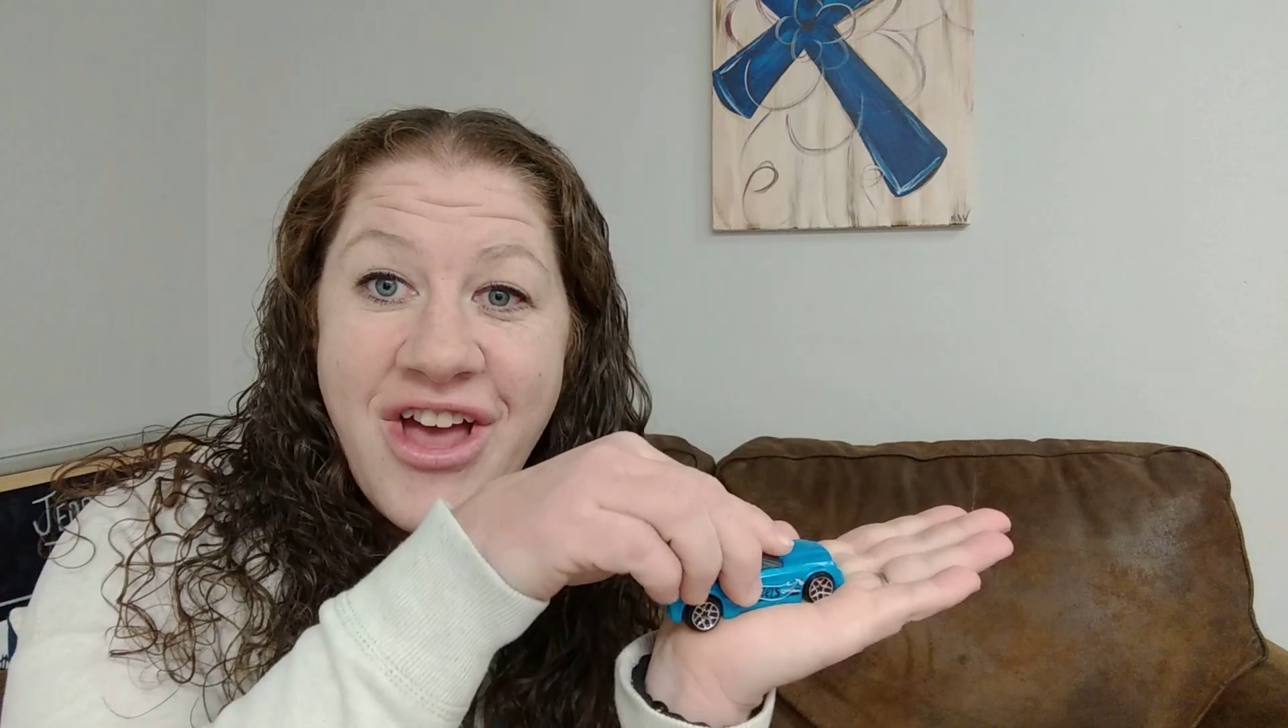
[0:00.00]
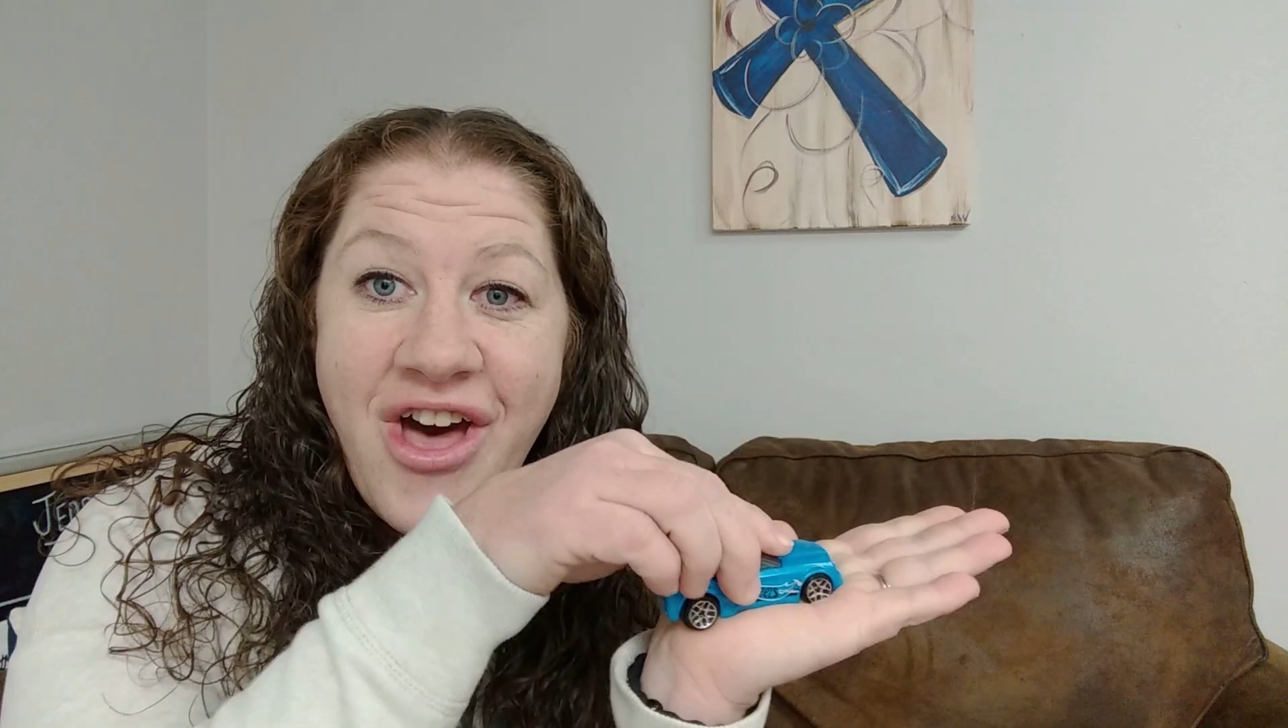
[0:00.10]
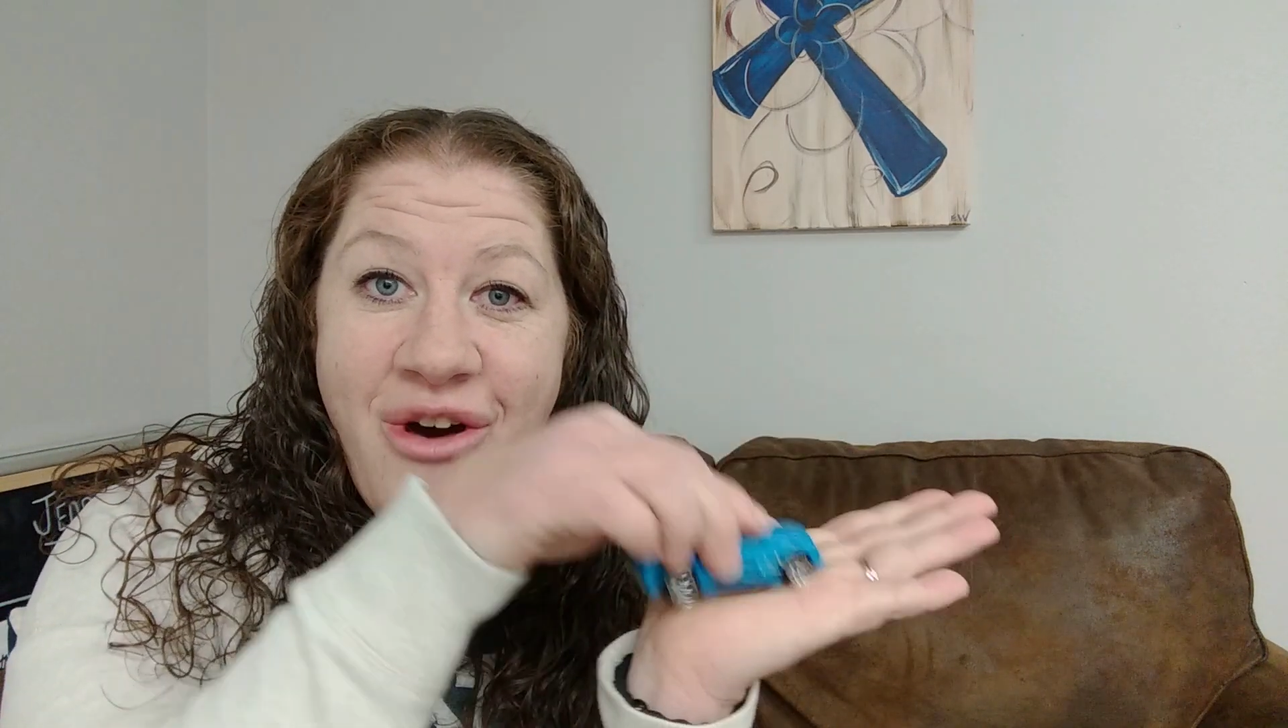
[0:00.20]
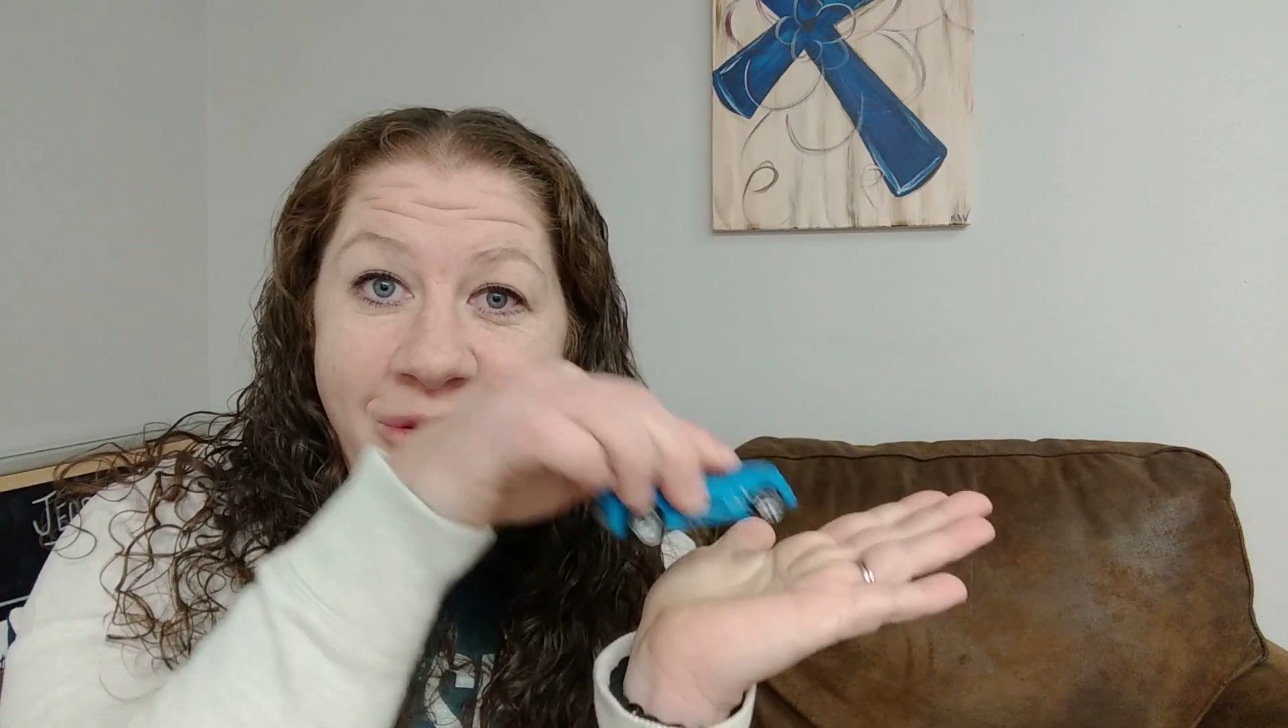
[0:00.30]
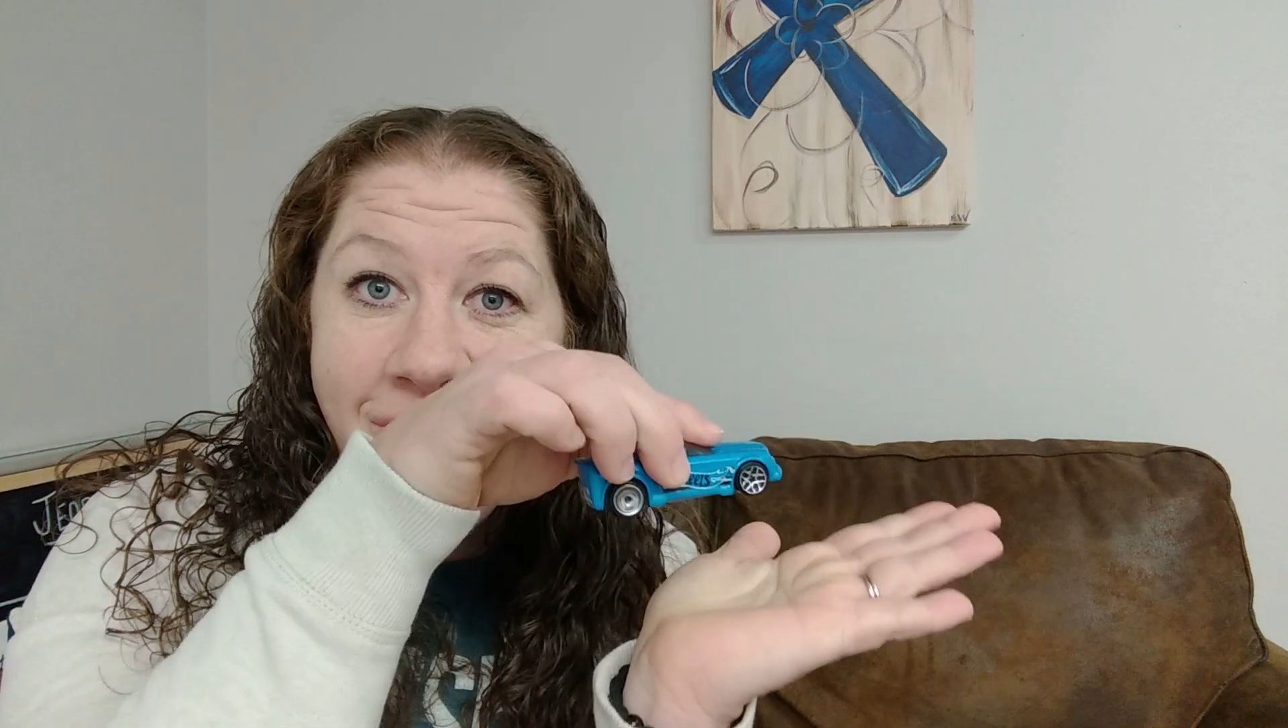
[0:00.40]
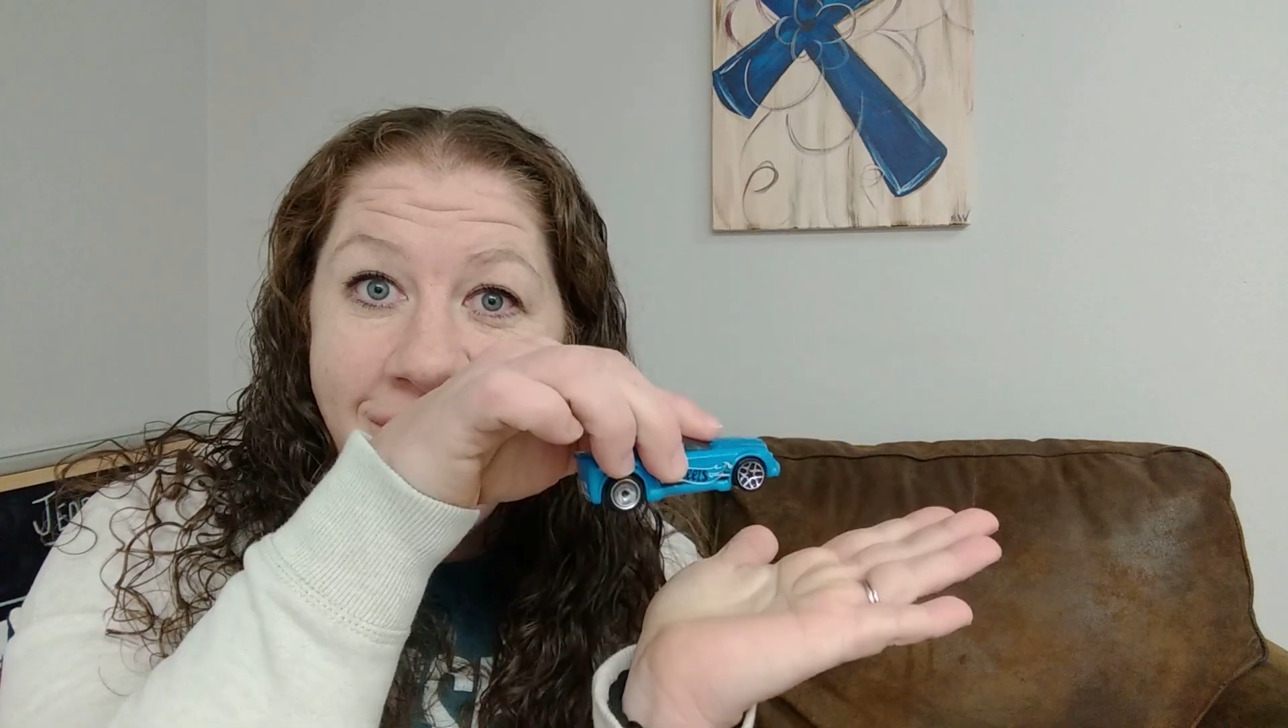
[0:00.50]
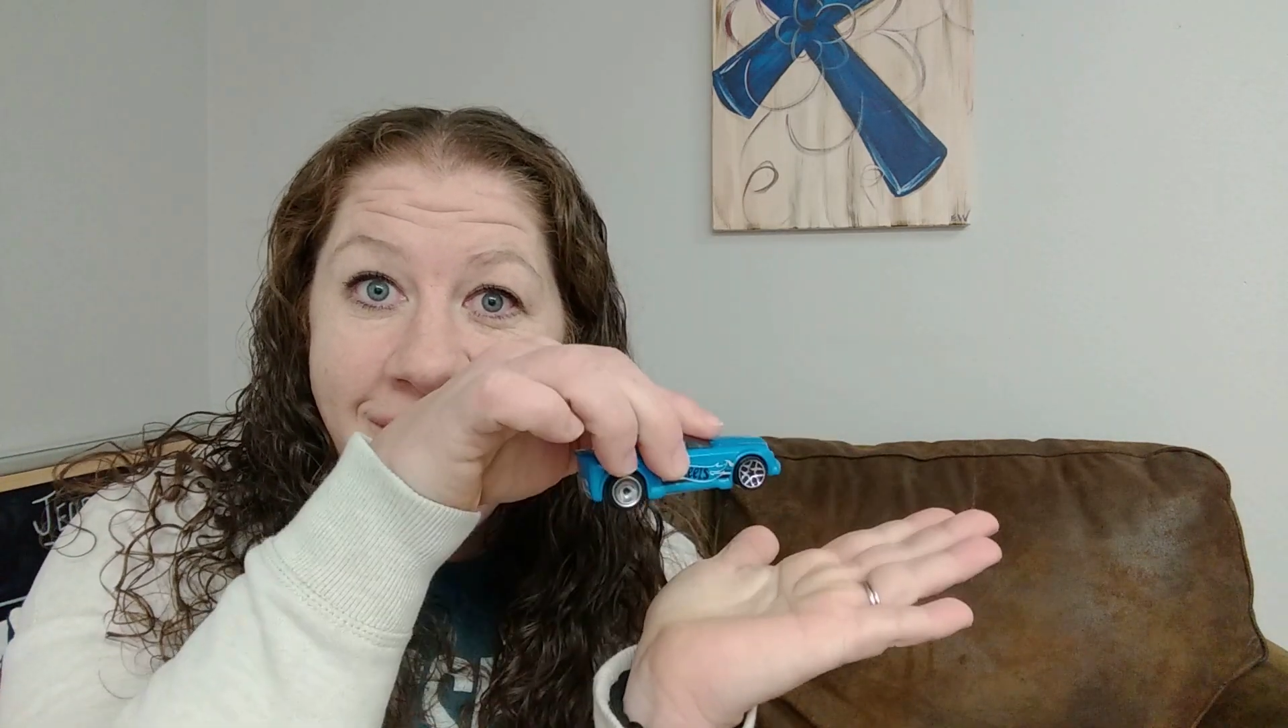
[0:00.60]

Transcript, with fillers: go.